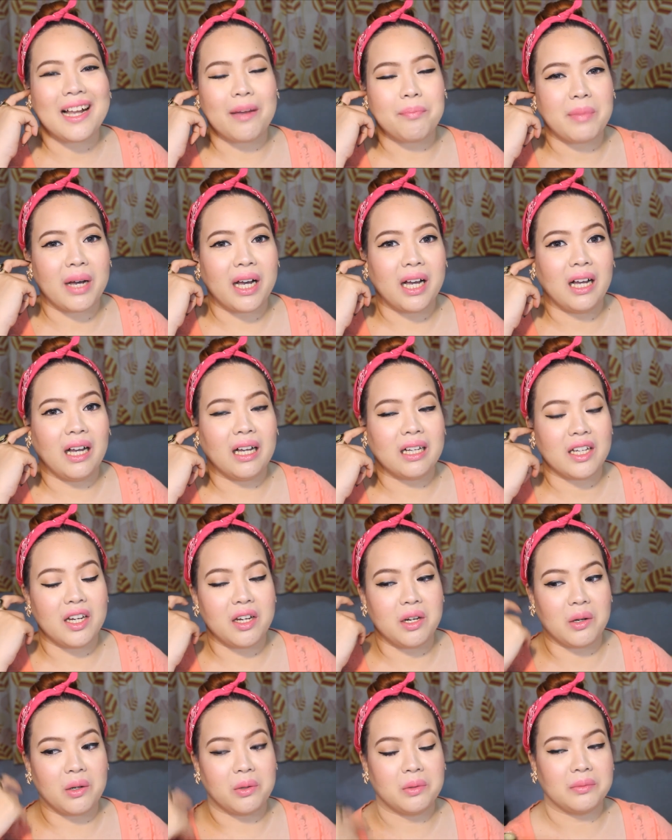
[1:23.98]
kapag,
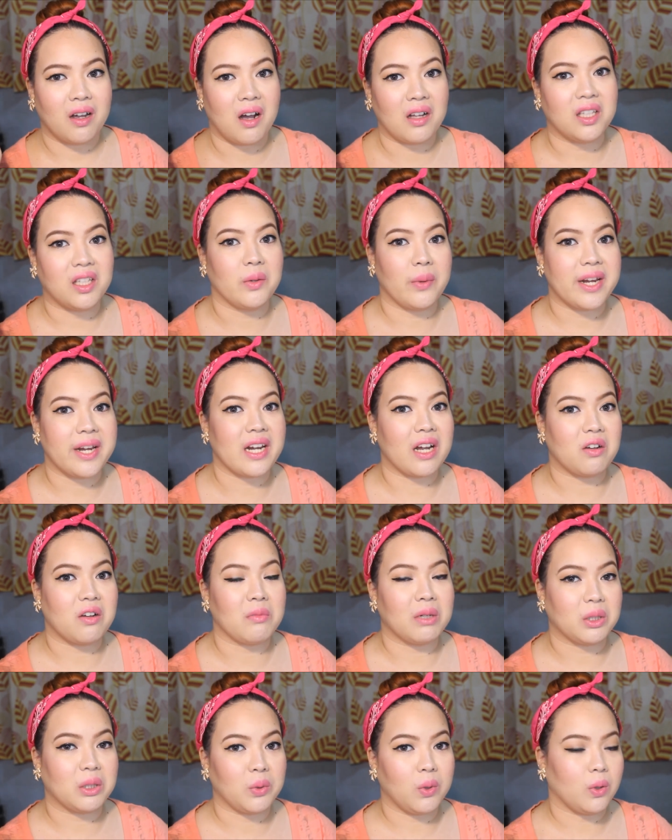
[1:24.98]
you know, on the way na
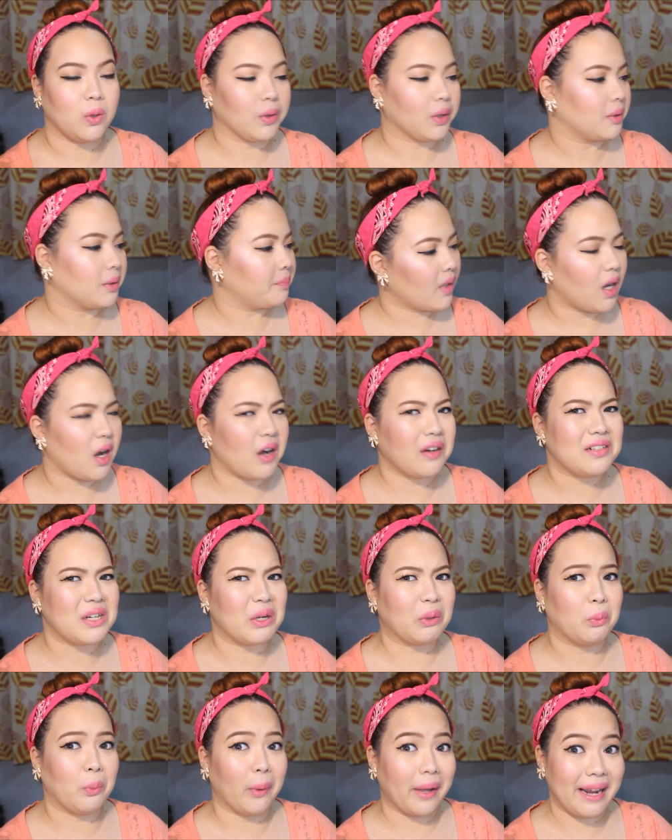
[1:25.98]
ako matulog. On
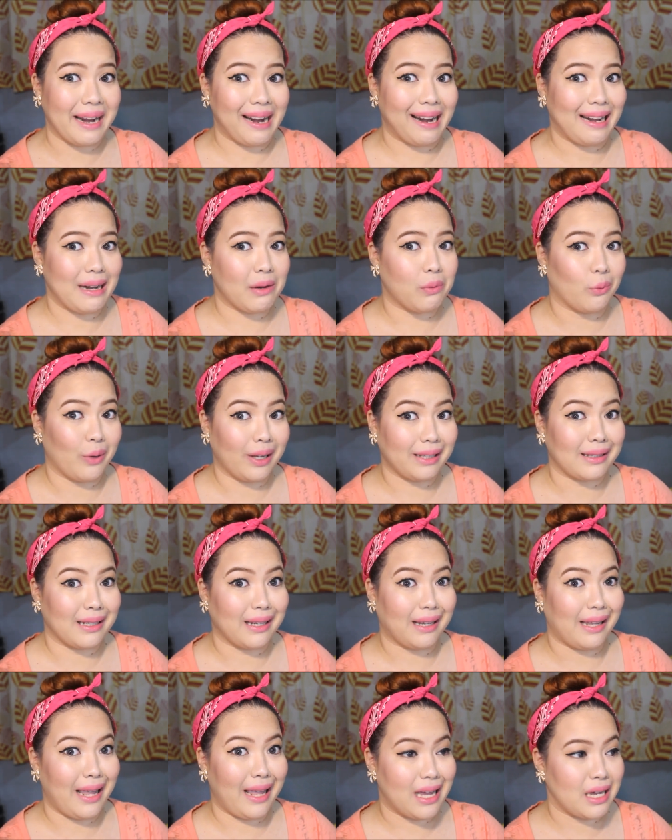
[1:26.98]
the way? What
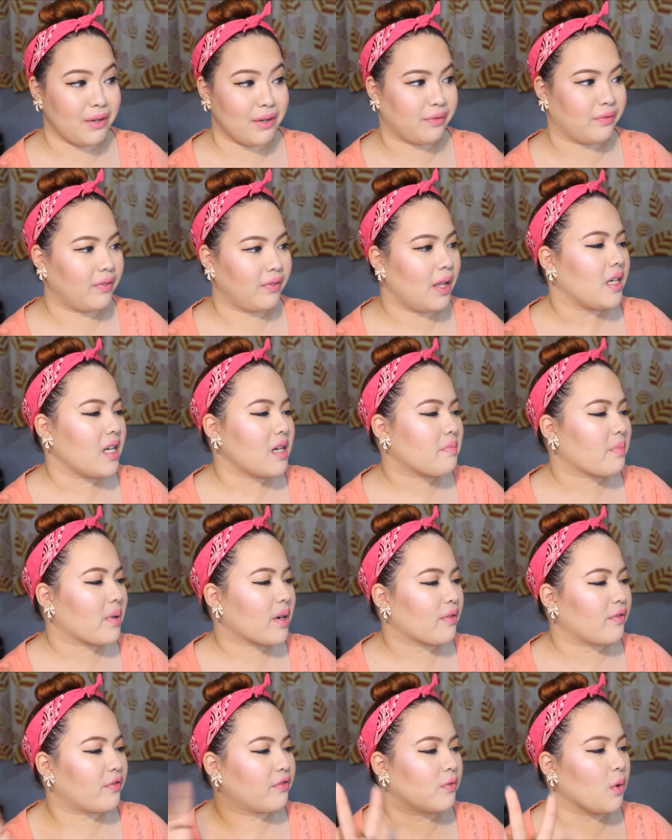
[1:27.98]
the F?
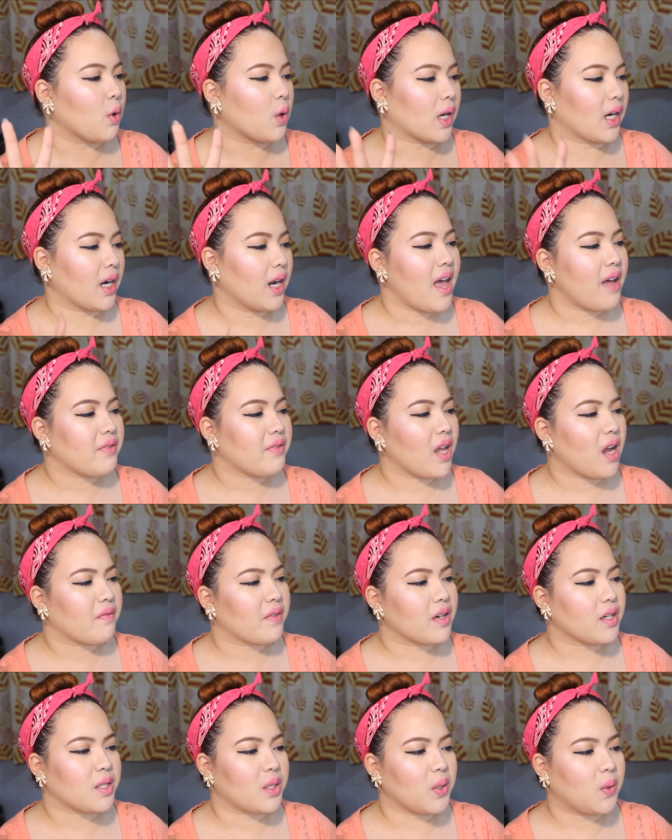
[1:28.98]
Number four, have you
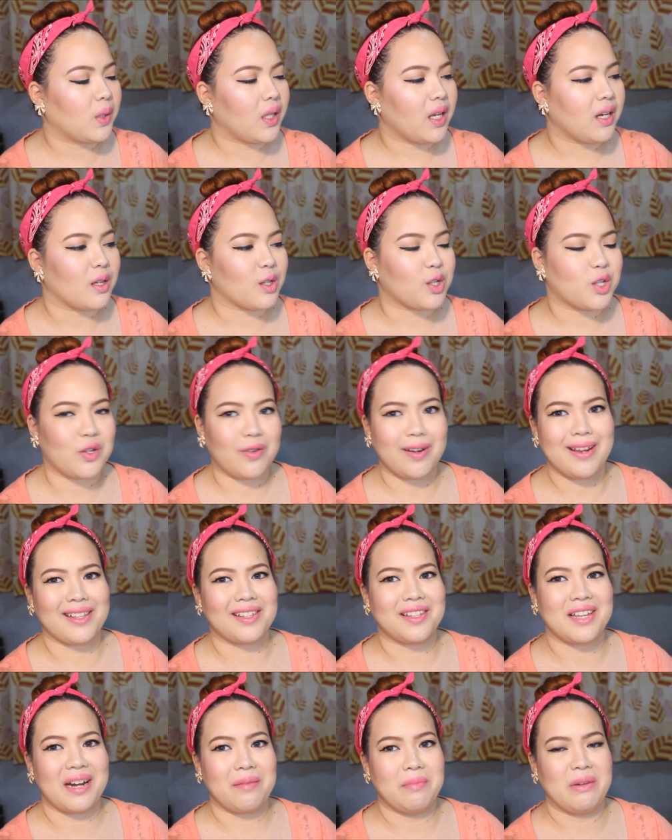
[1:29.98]
ever stolen a street
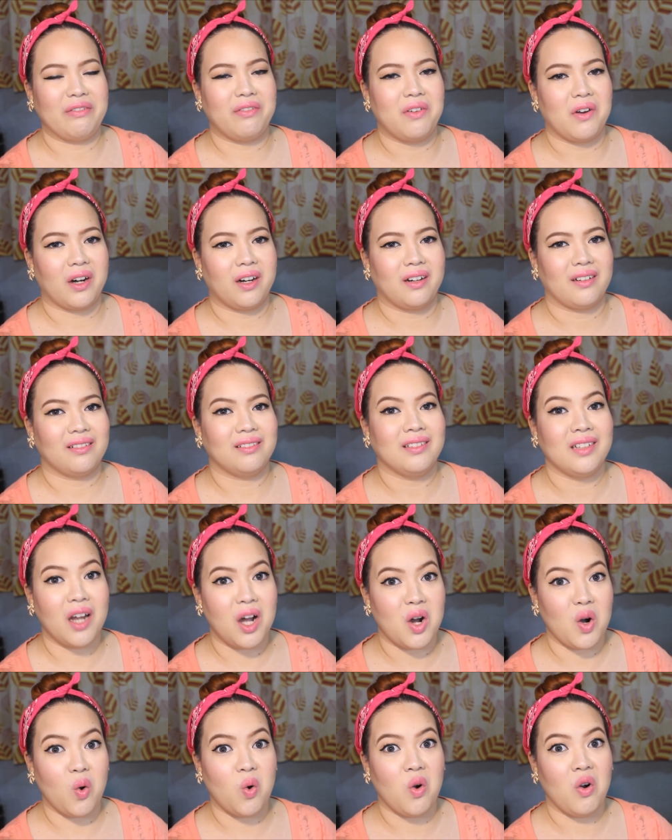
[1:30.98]
sign before?
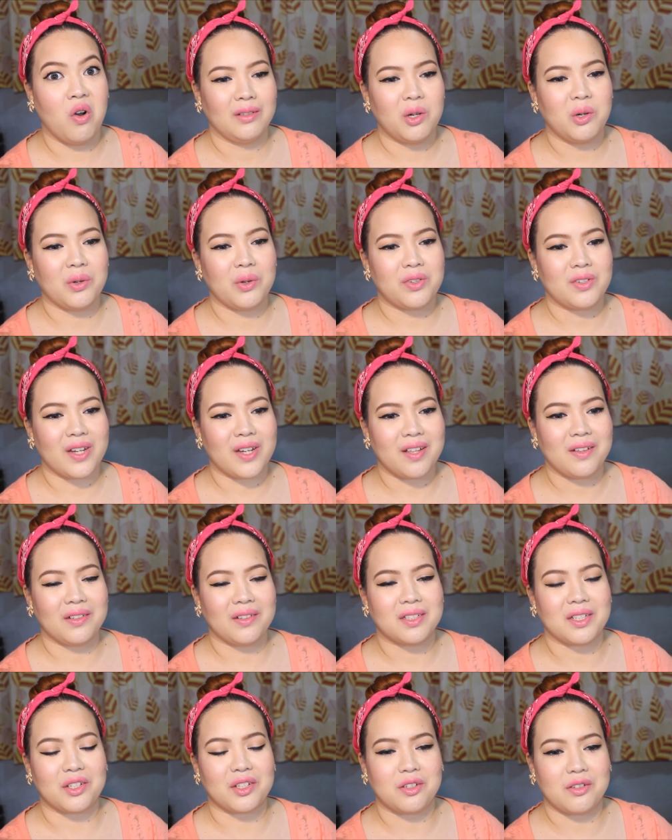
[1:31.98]
No. Who
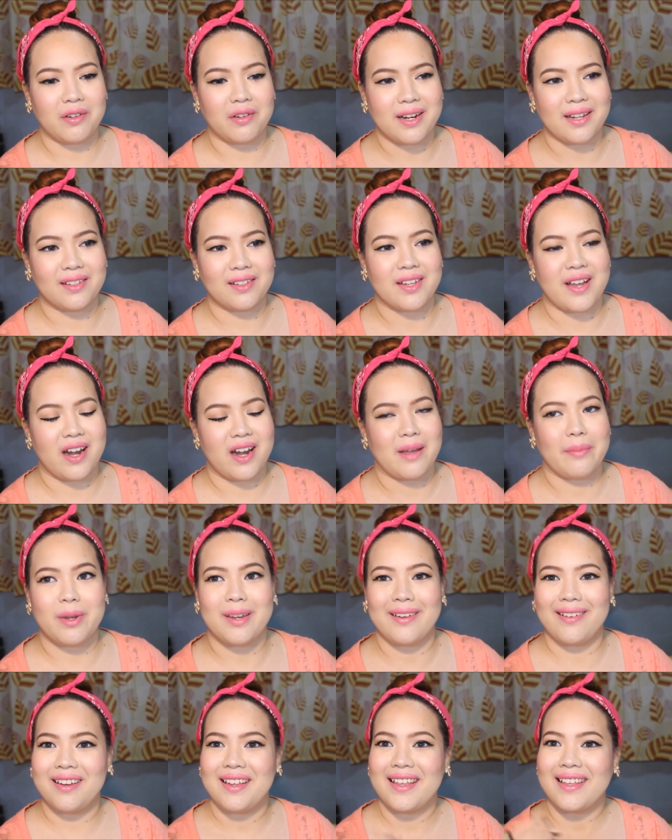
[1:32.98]
steals a street sign? I
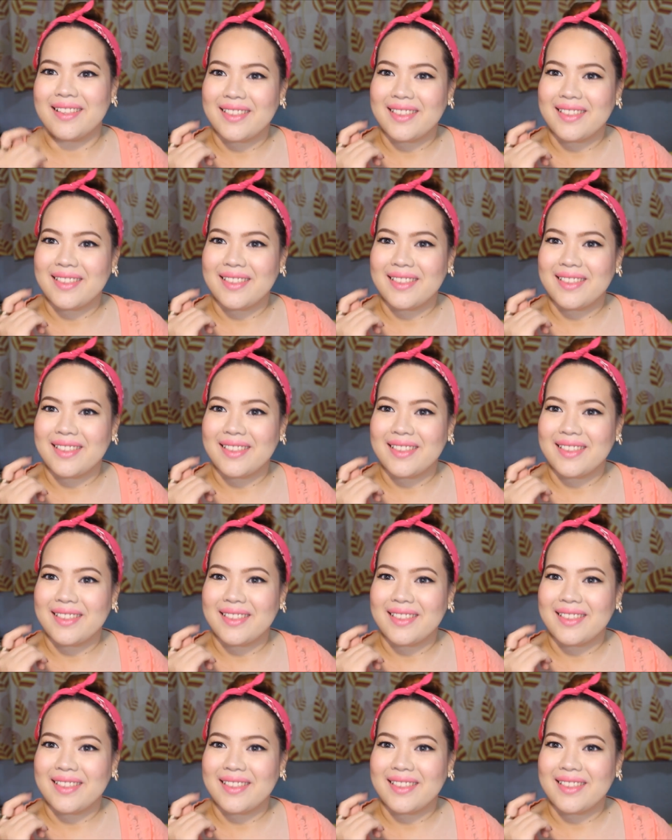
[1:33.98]
mean,